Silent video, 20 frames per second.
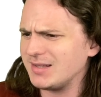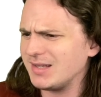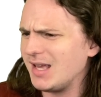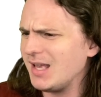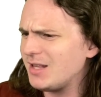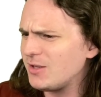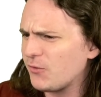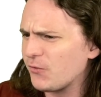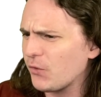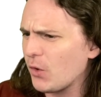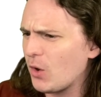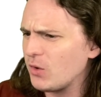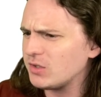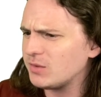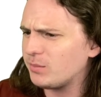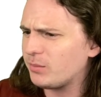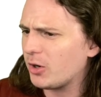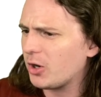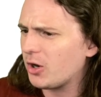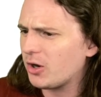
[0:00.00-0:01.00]
It's a frozen
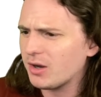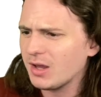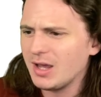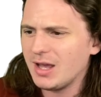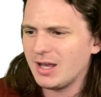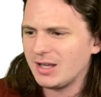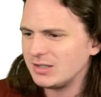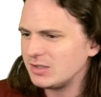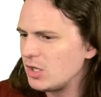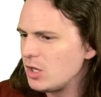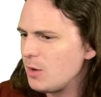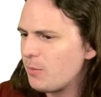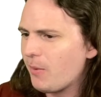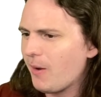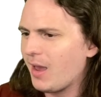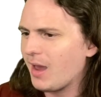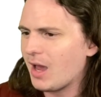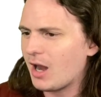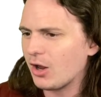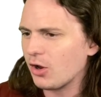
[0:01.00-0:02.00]
bird, so you probably
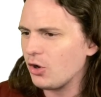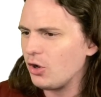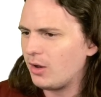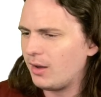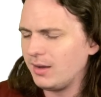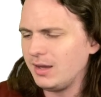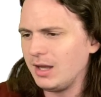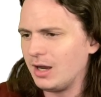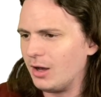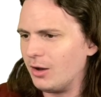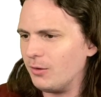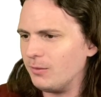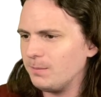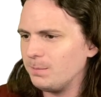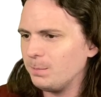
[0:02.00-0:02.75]
gotta cook, you know.